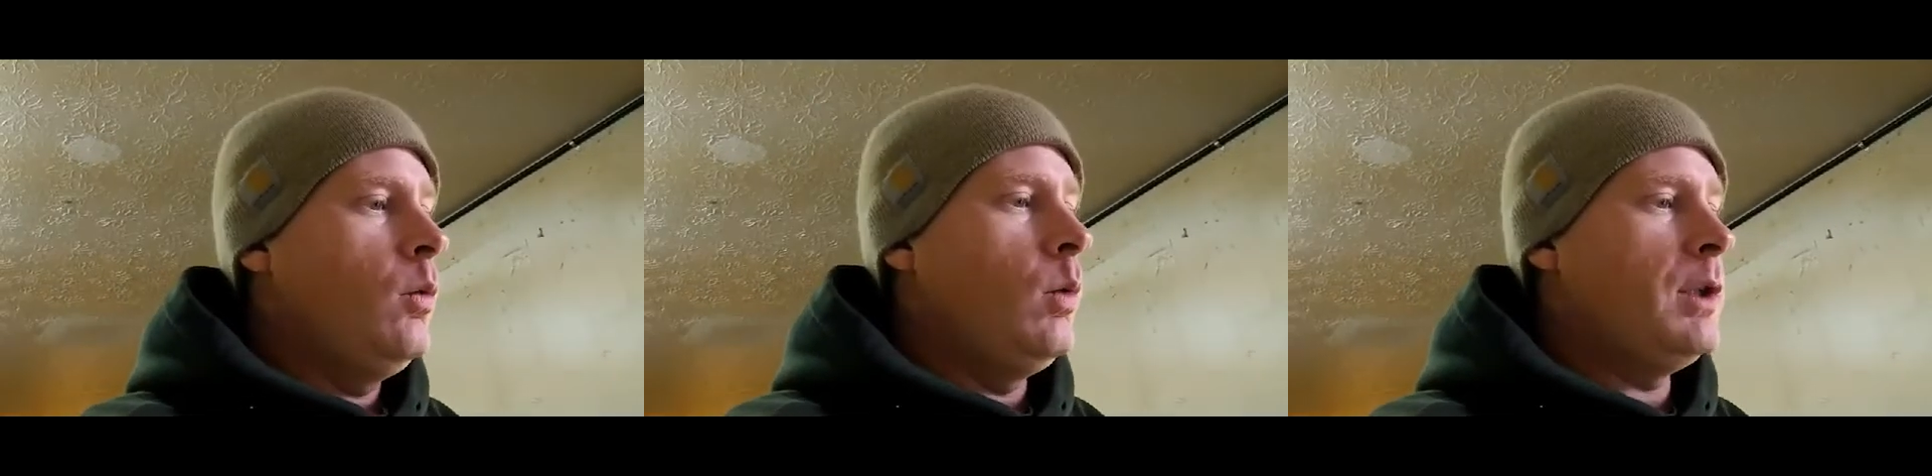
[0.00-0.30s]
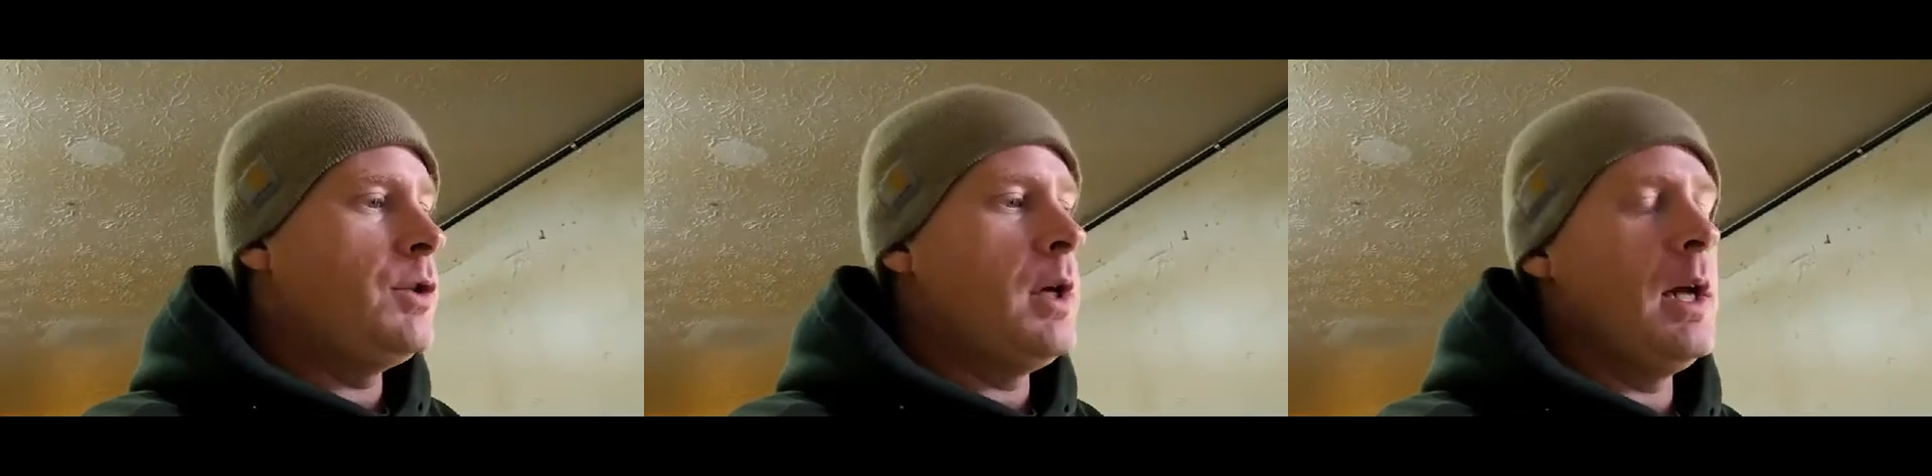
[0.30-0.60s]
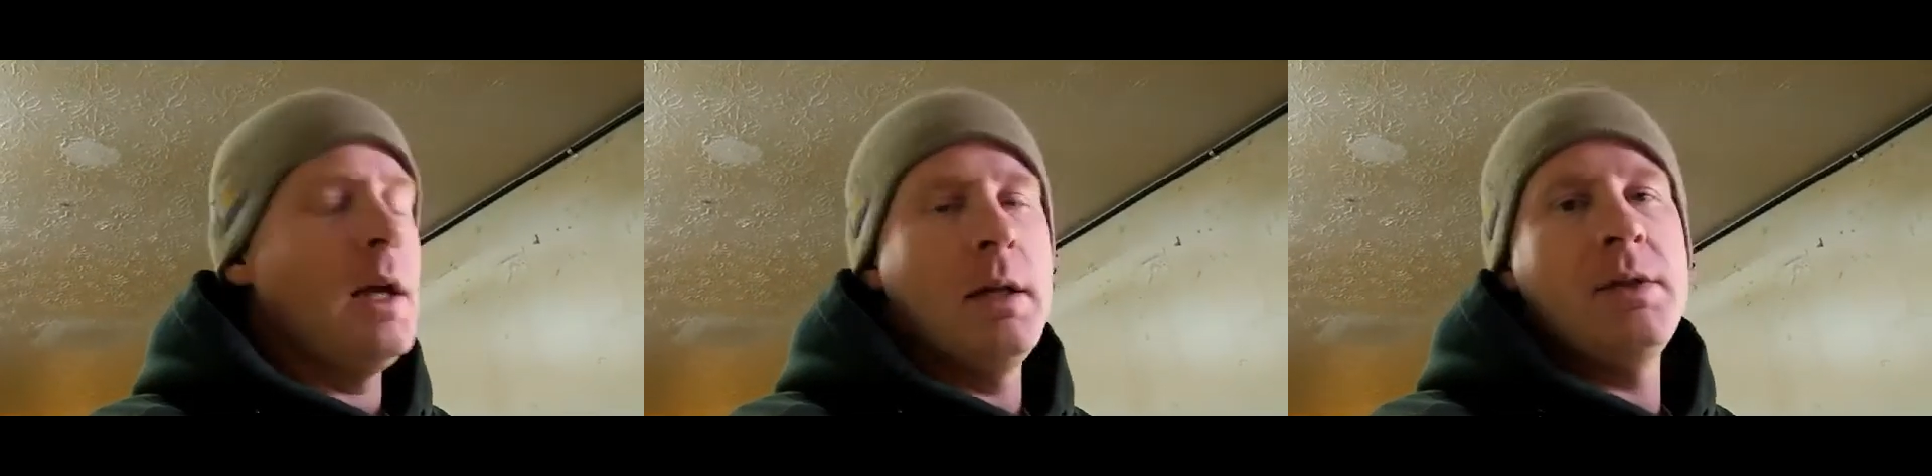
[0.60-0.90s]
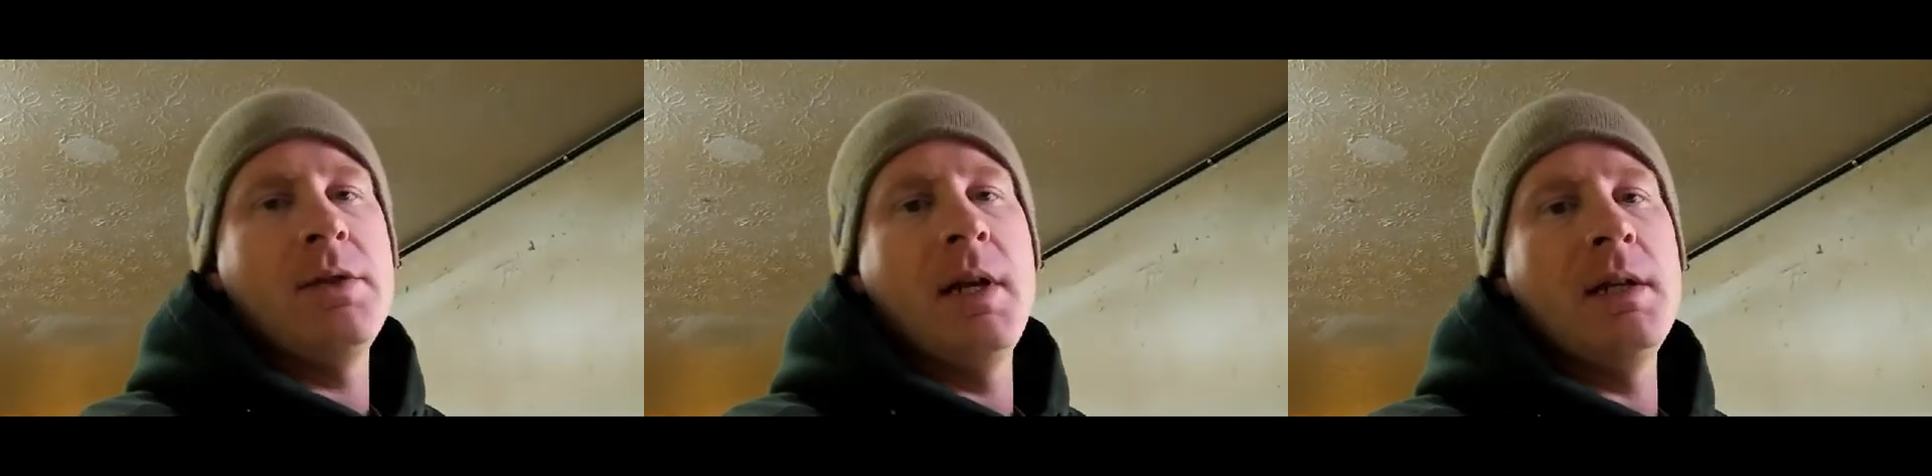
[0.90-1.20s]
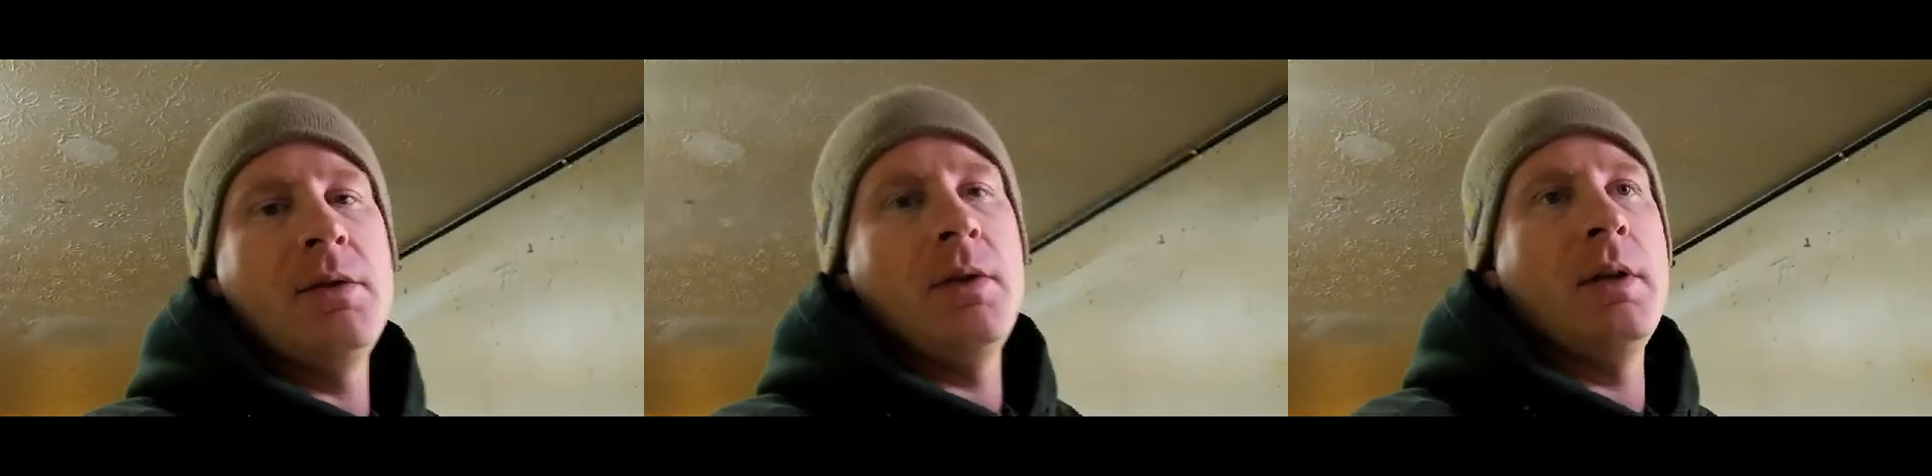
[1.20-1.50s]
which
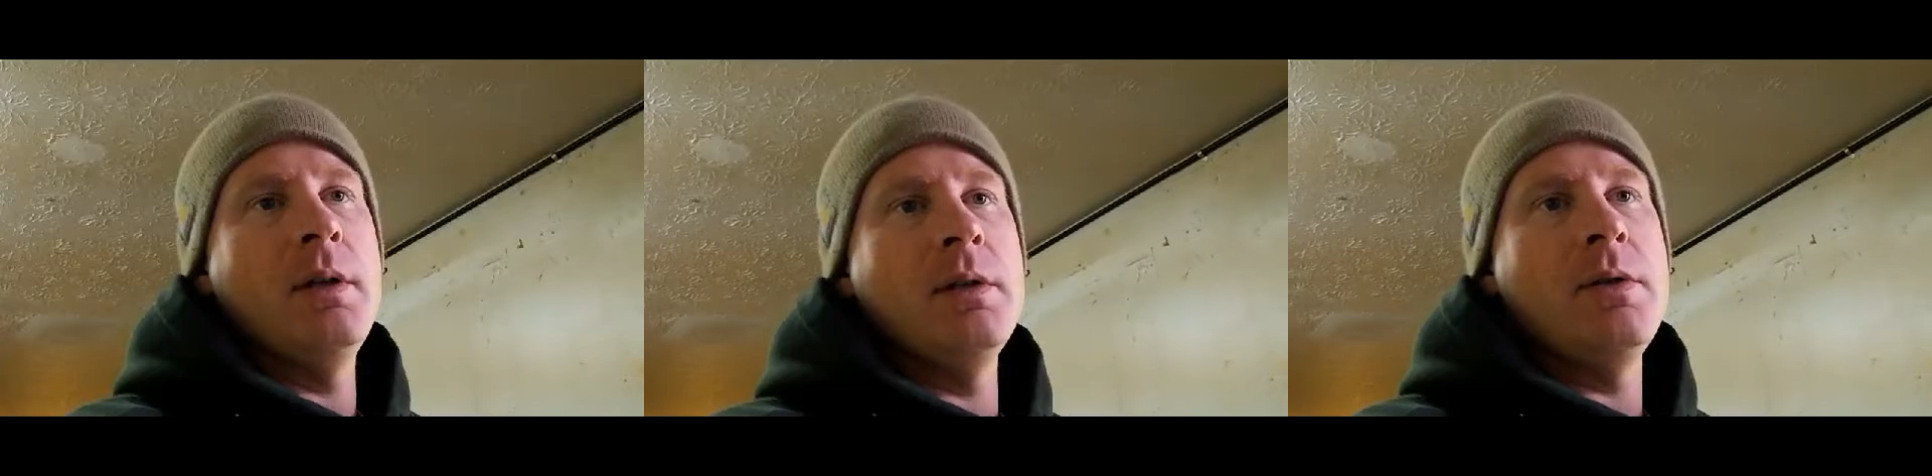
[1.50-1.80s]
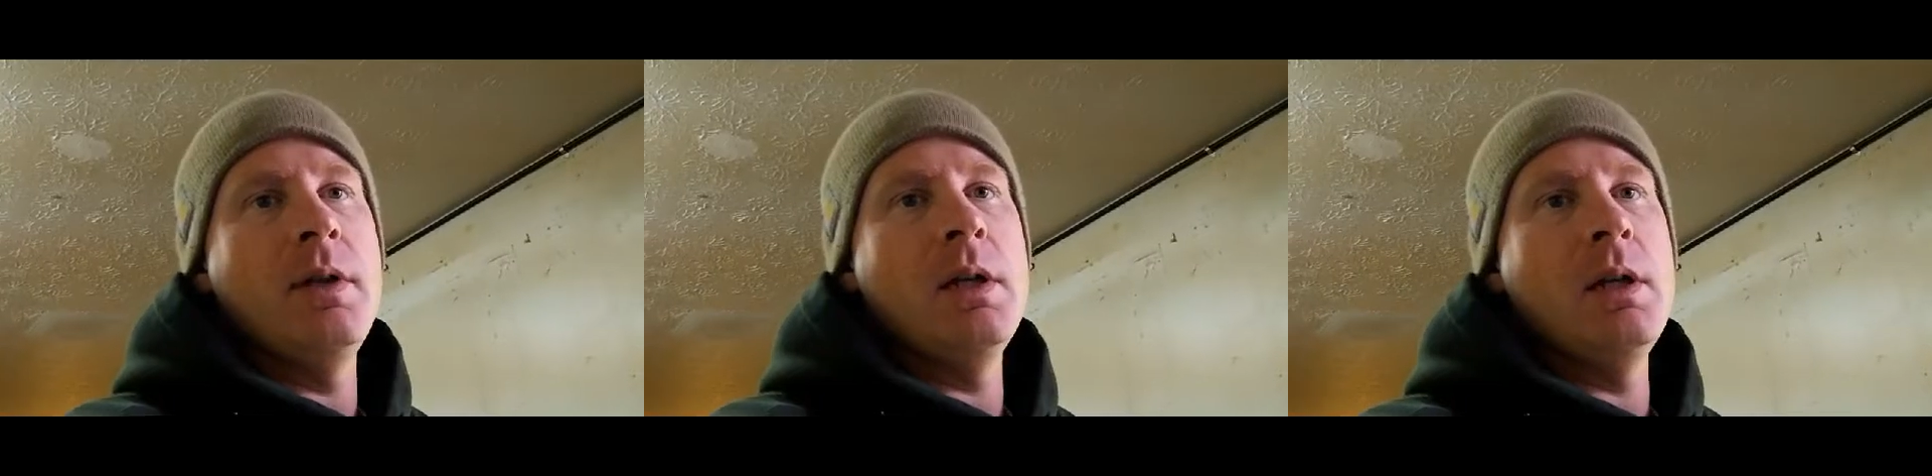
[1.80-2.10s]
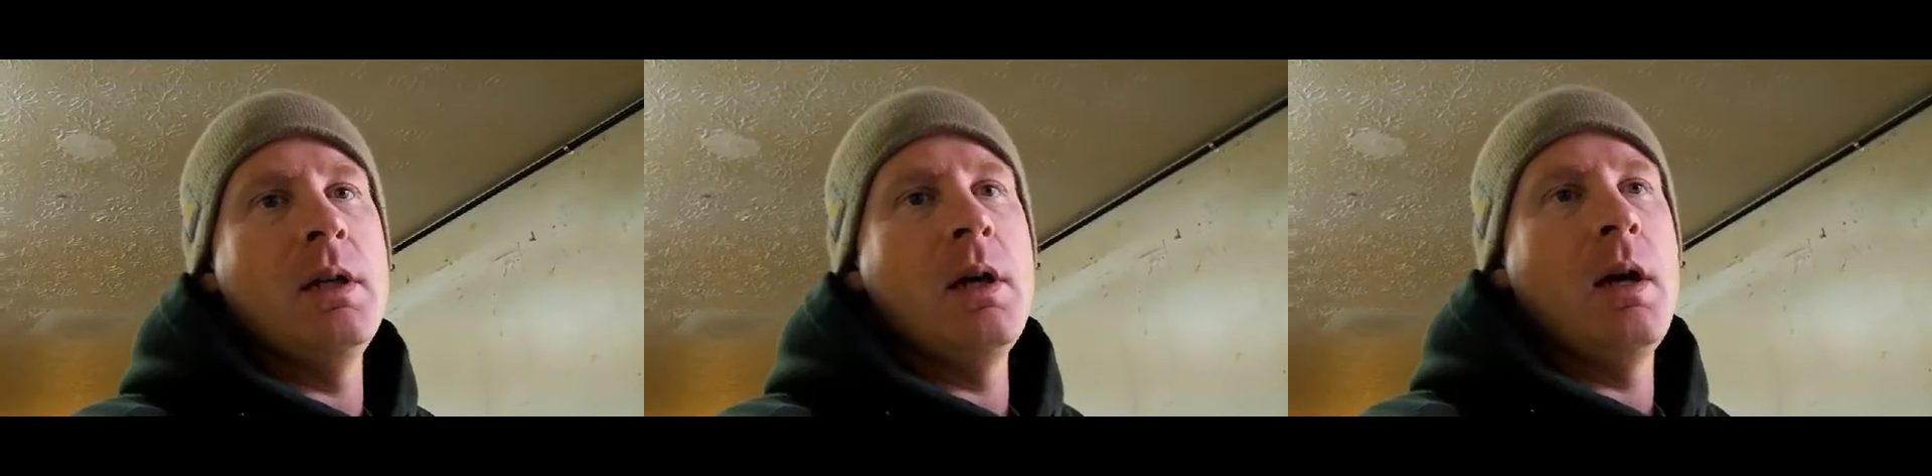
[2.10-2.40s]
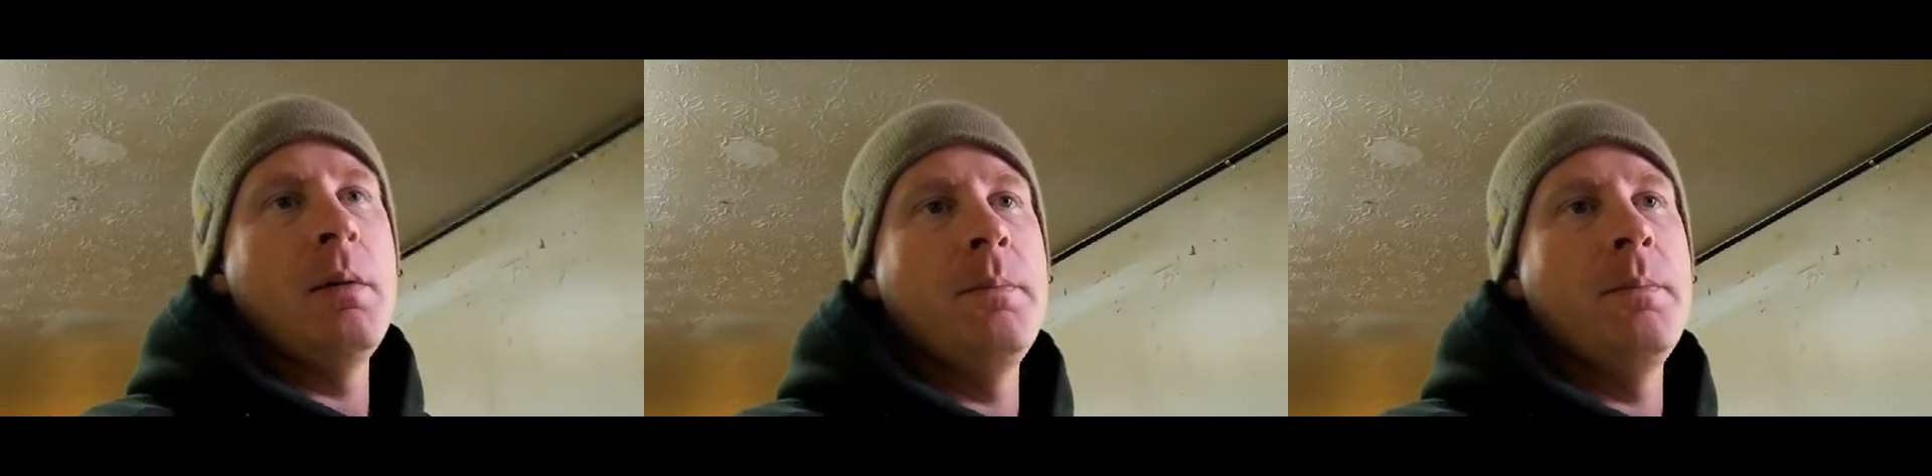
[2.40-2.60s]
states that it is the